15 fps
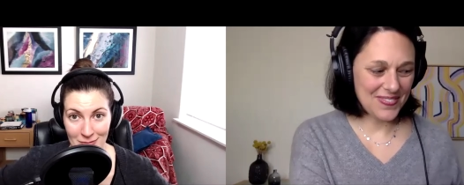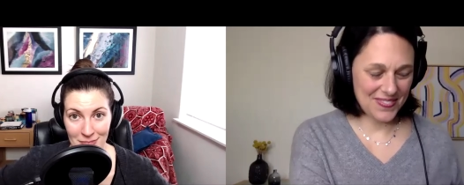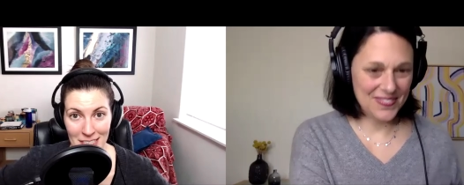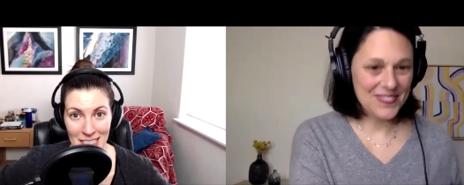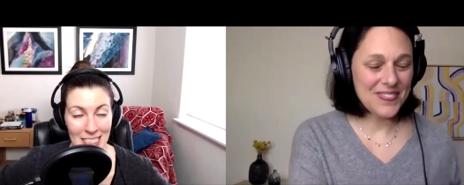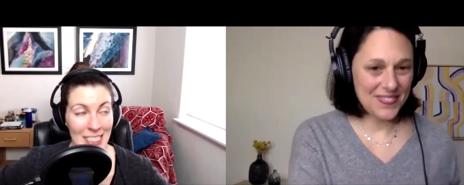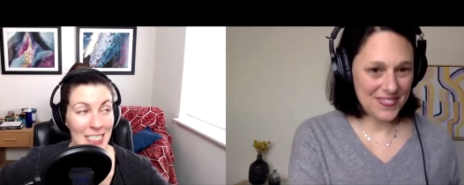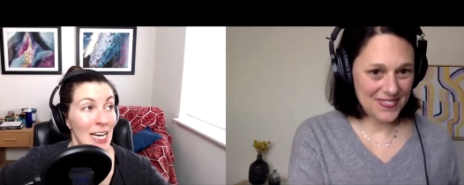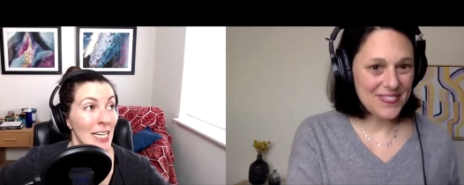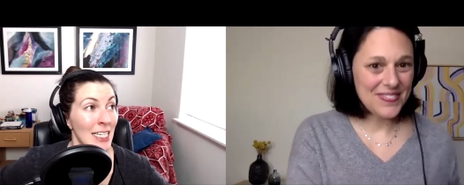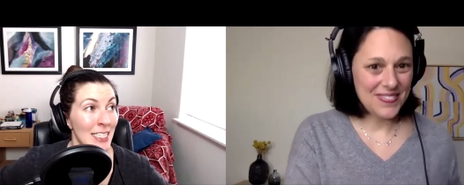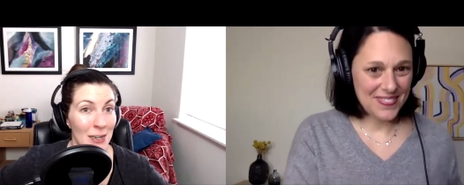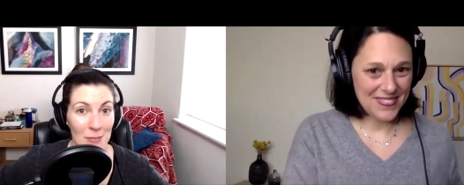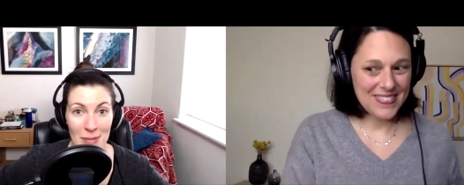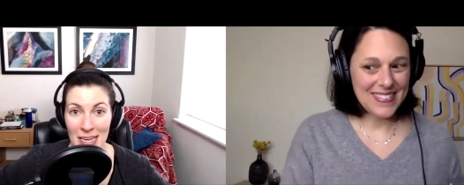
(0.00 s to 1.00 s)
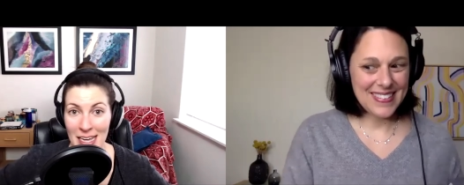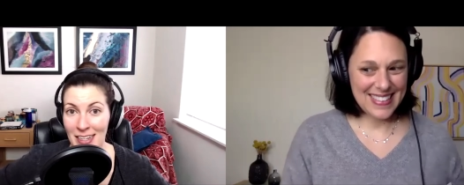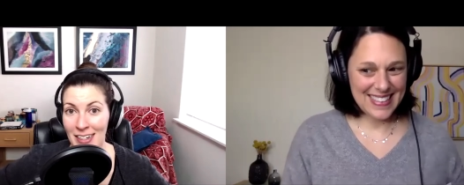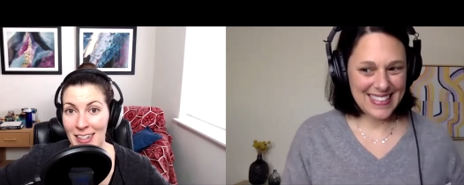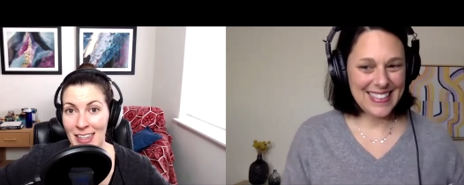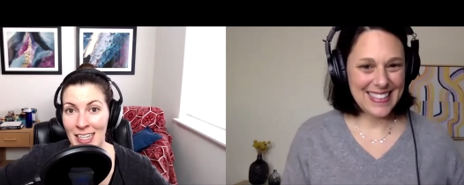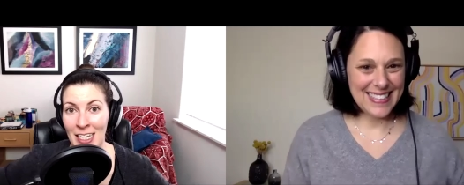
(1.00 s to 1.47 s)
Speaker 1: It doesn't
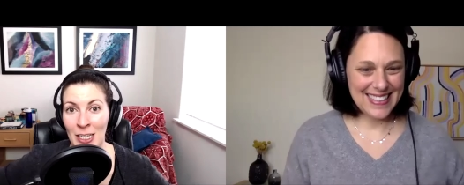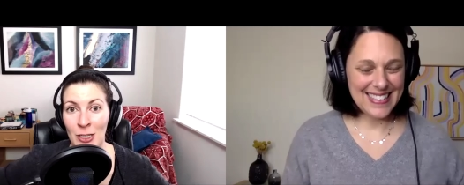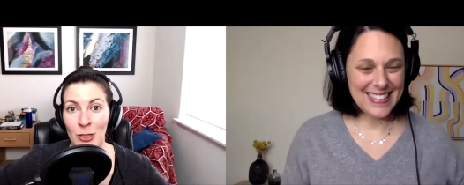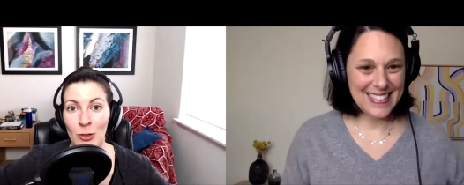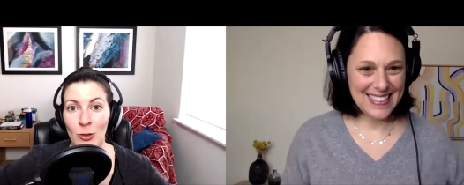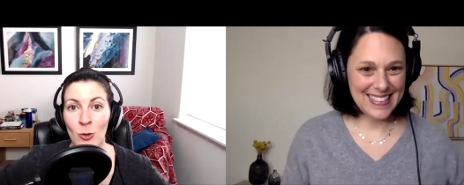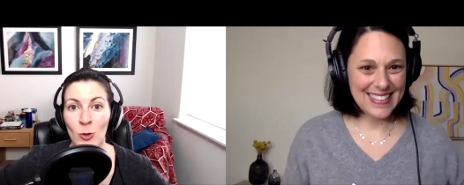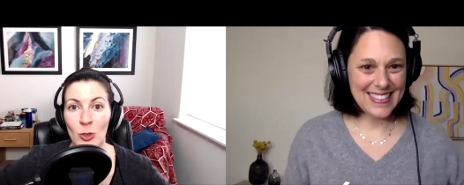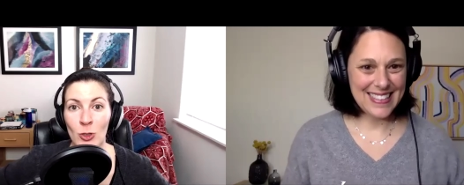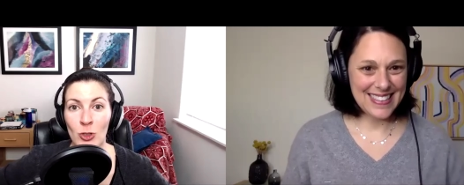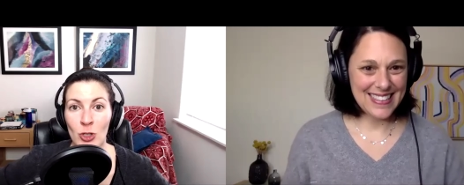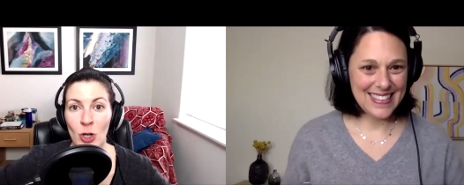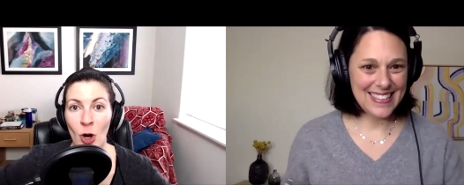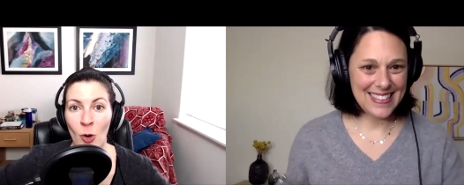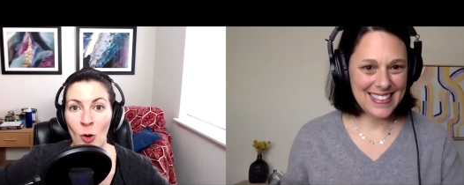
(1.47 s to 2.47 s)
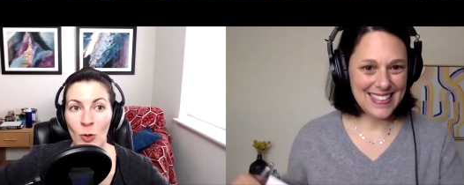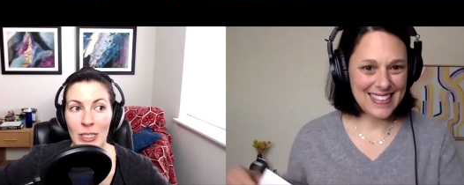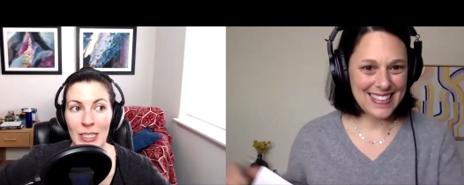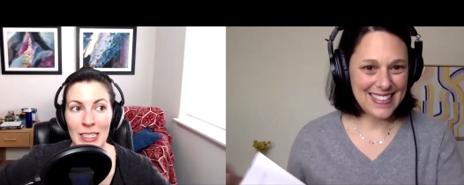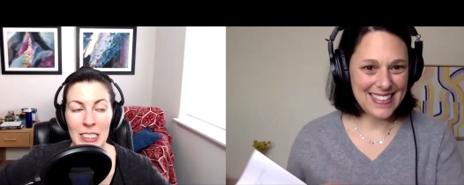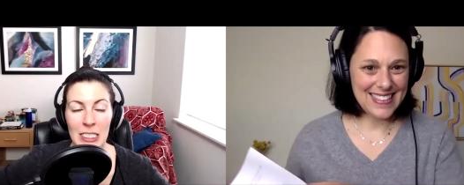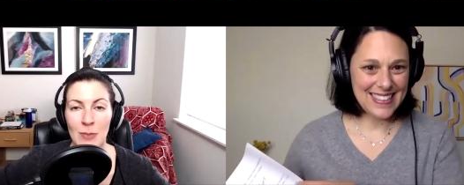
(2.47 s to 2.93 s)
mean that you don't
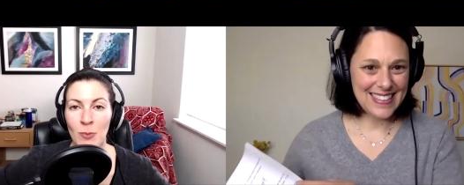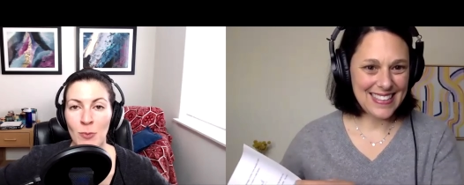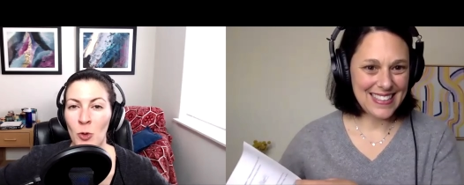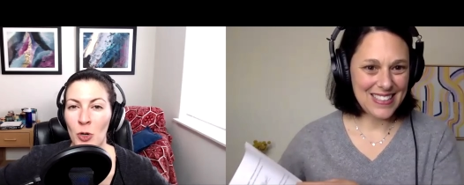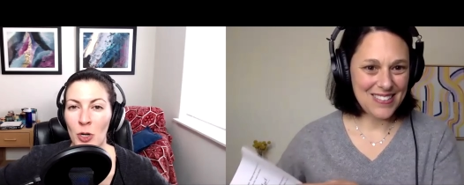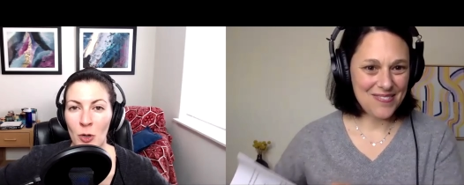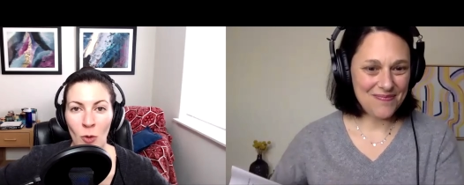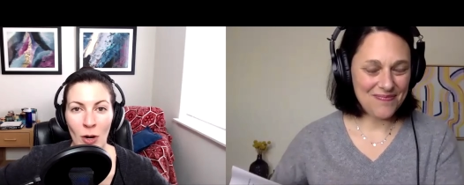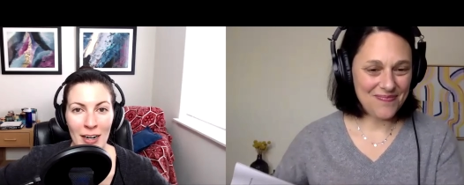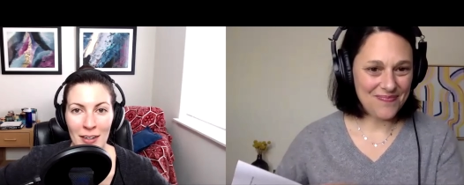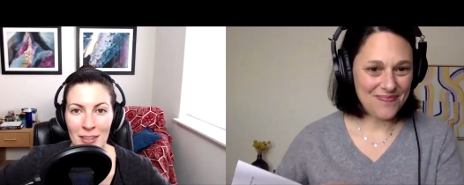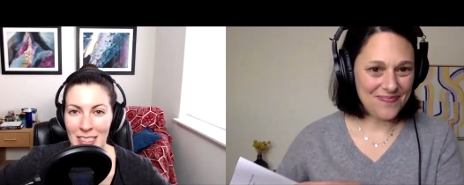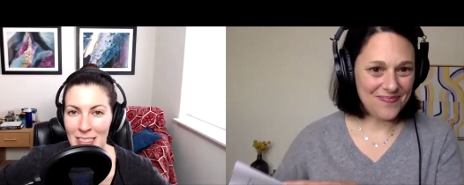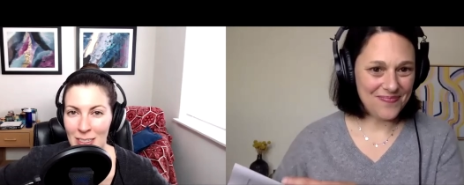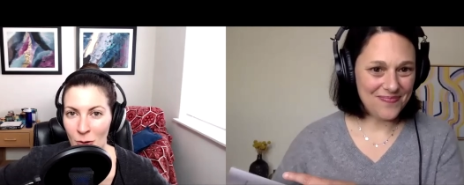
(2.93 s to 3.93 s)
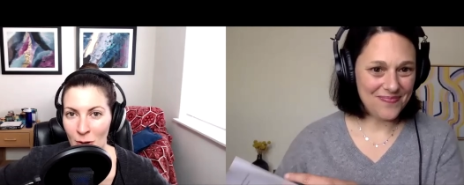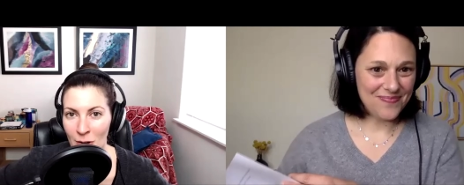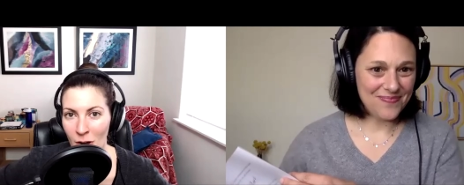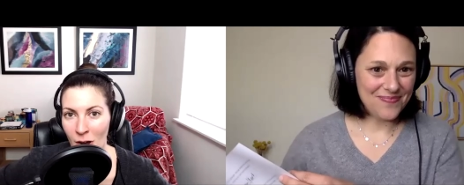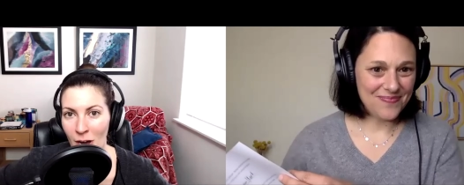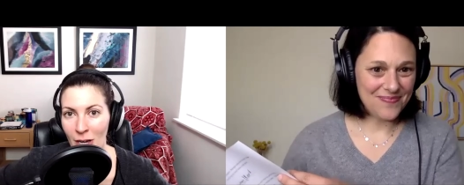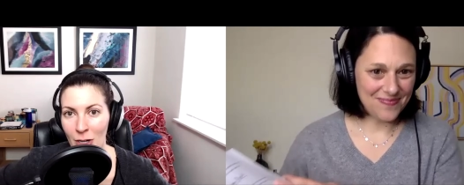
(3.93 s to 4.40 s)
explore what else is going
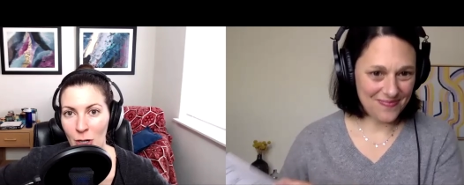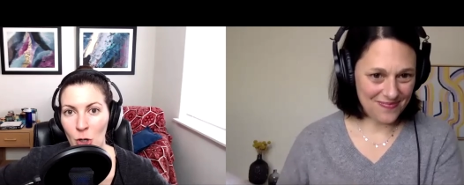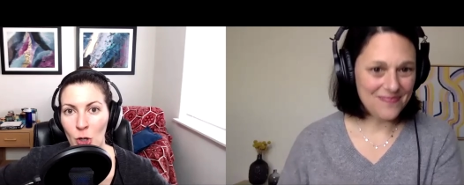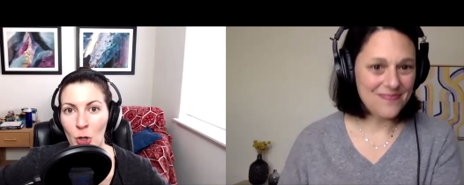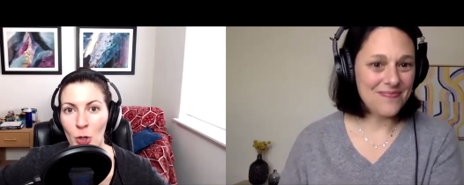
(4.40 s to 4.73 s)
on,